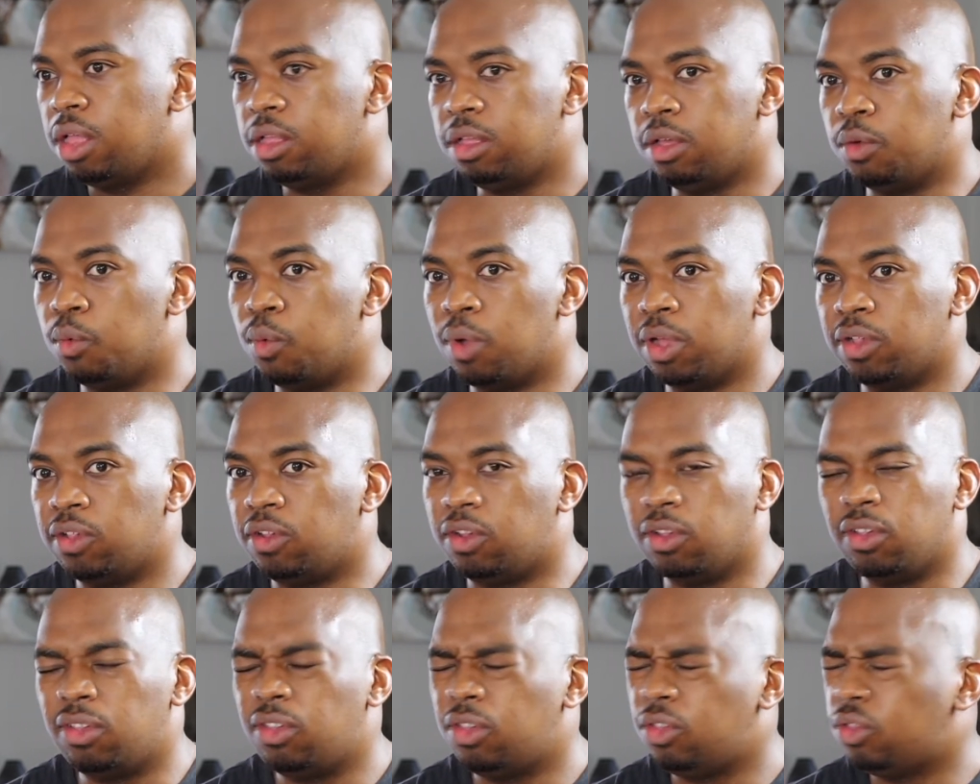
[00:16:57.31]
was
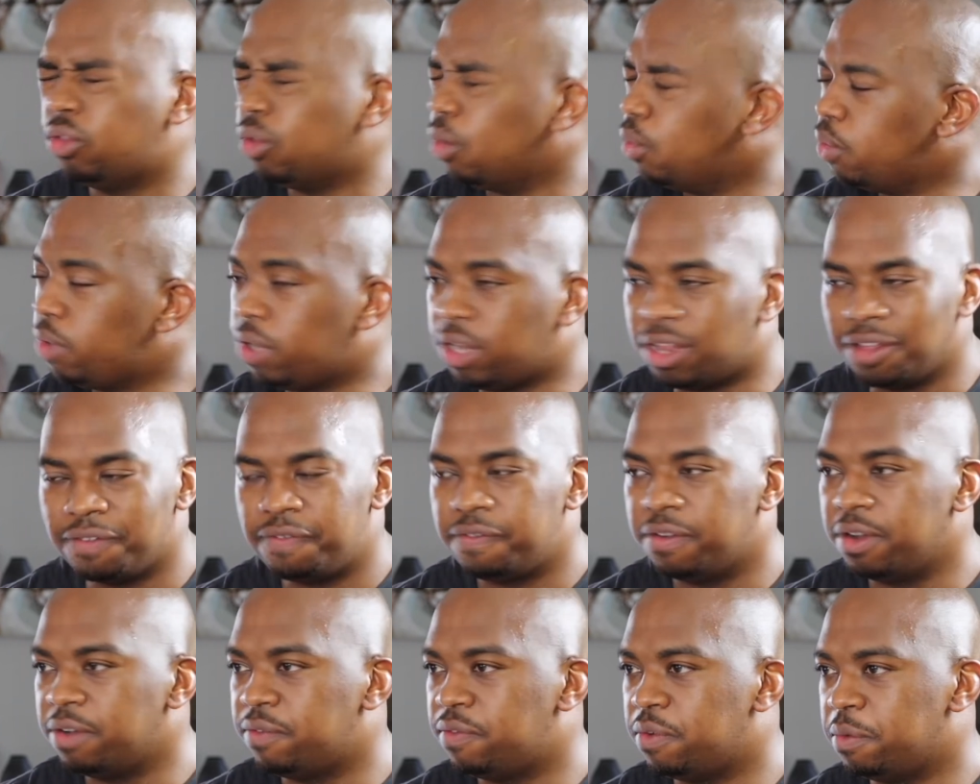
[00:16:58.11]
just so
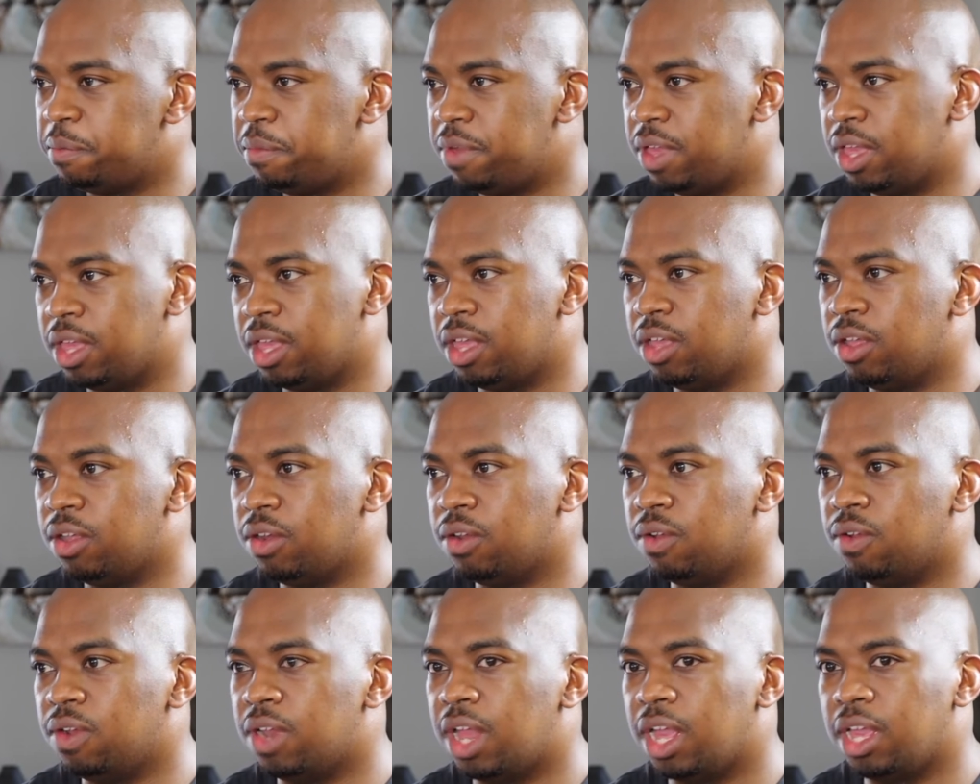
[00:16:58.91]
different for me,
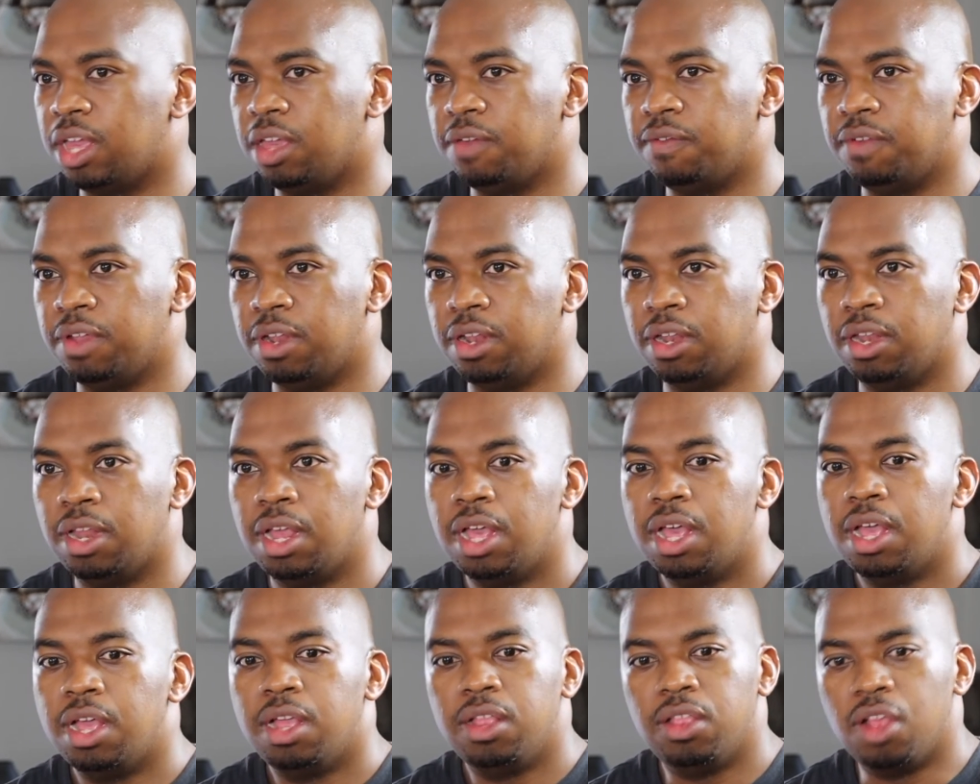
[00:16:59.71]
like even
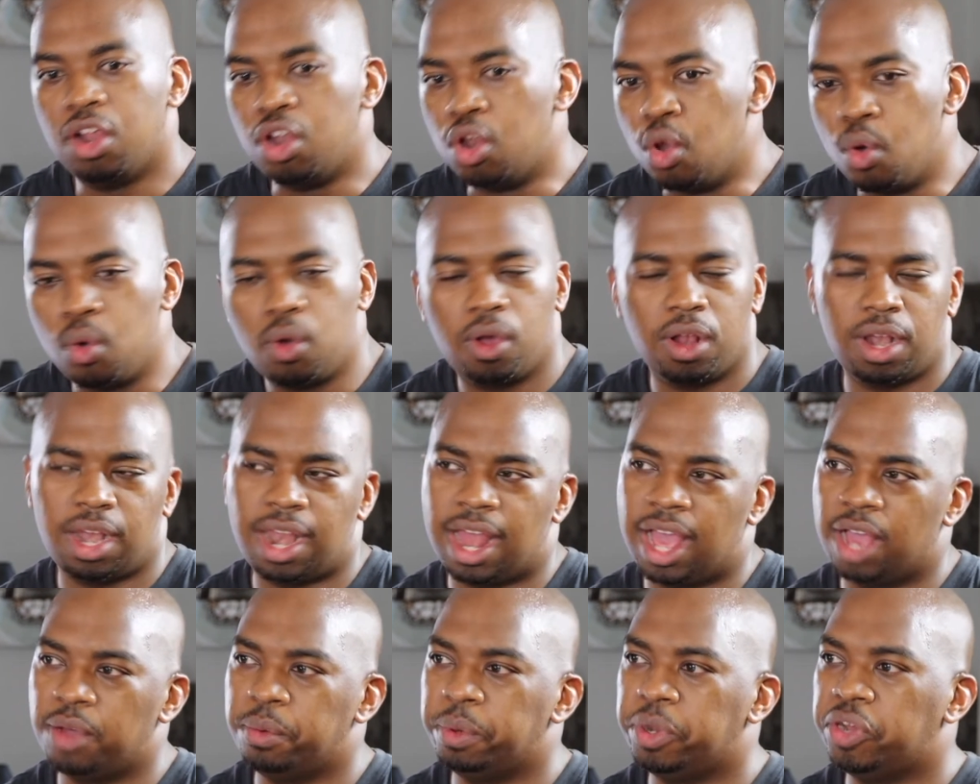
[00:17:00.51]
the local
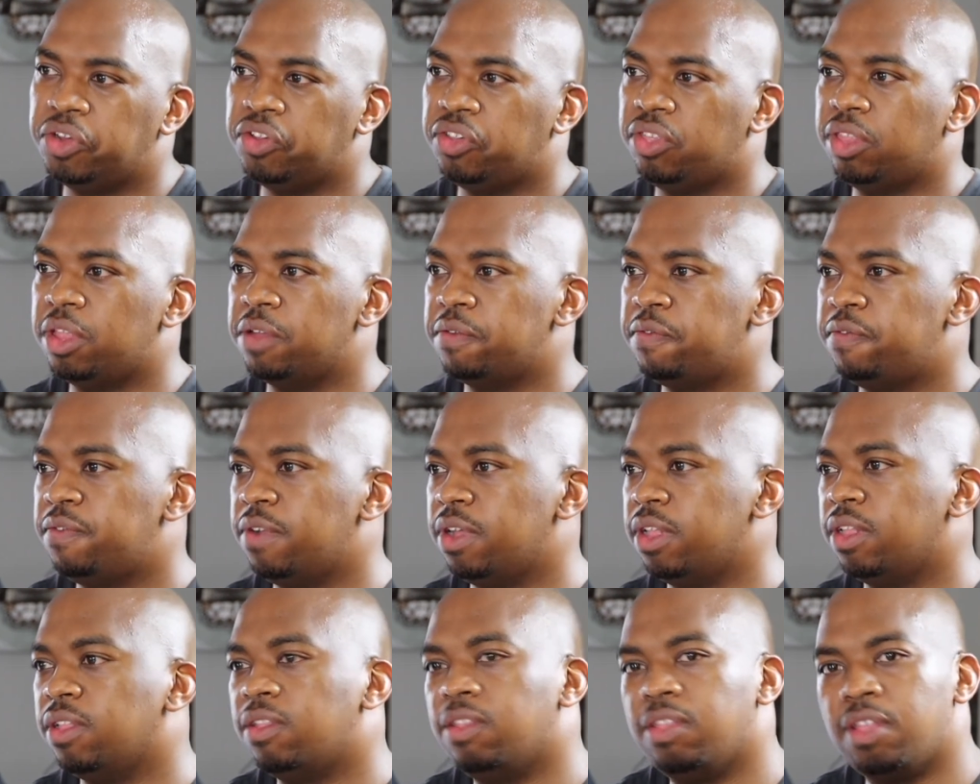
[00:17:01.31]
language is
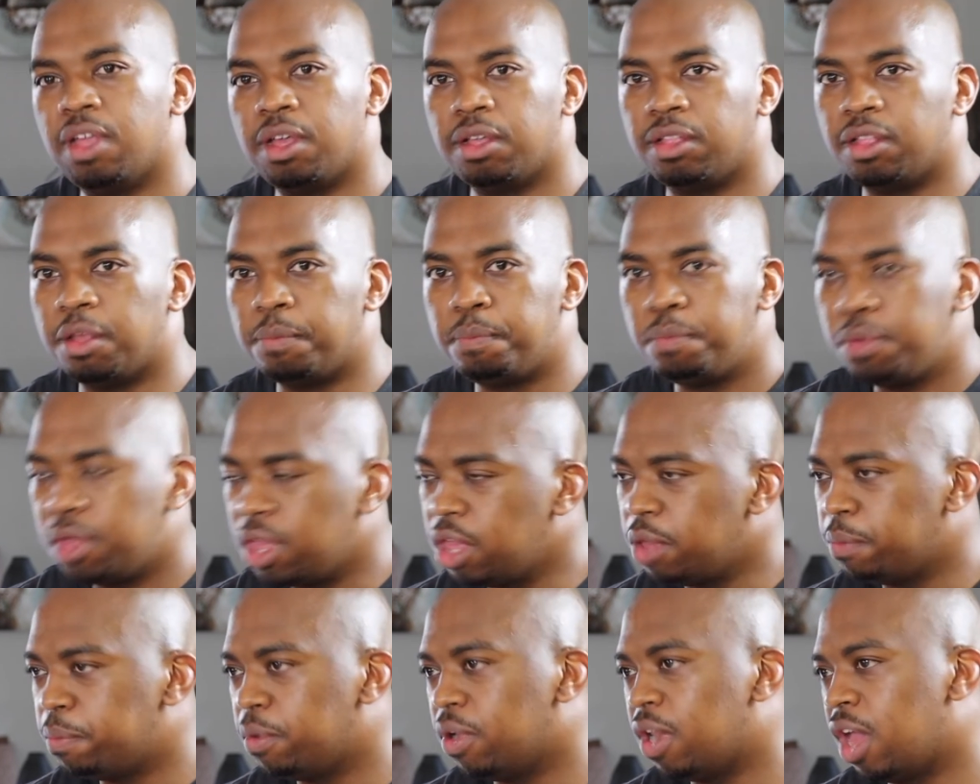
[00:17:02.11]
different, the
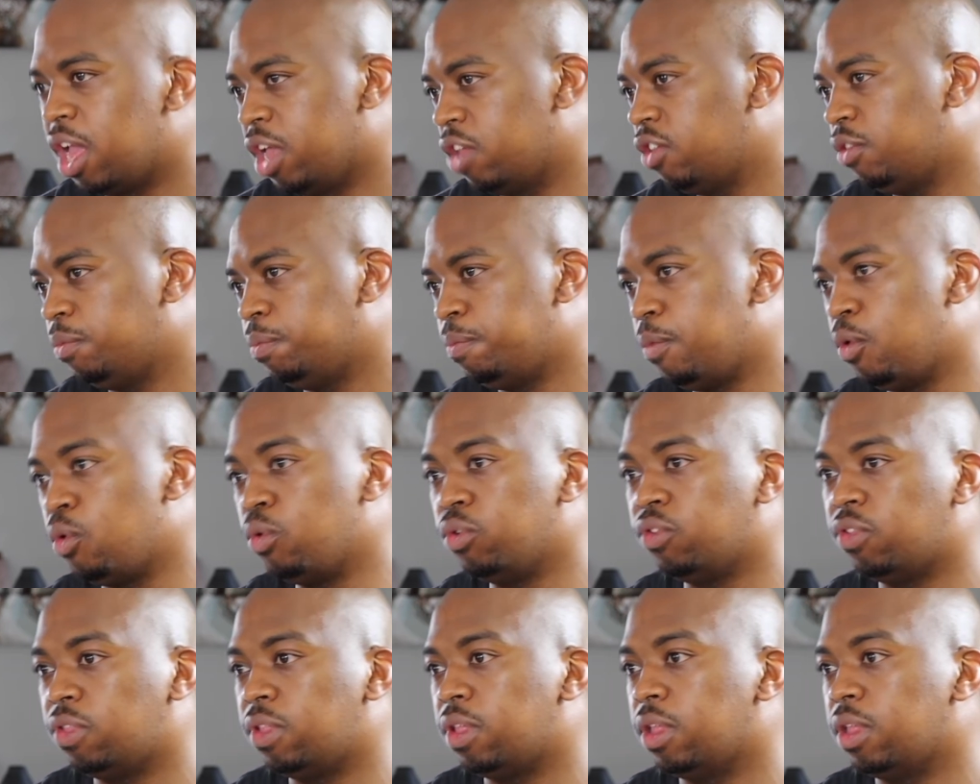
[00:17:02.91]
people are exposed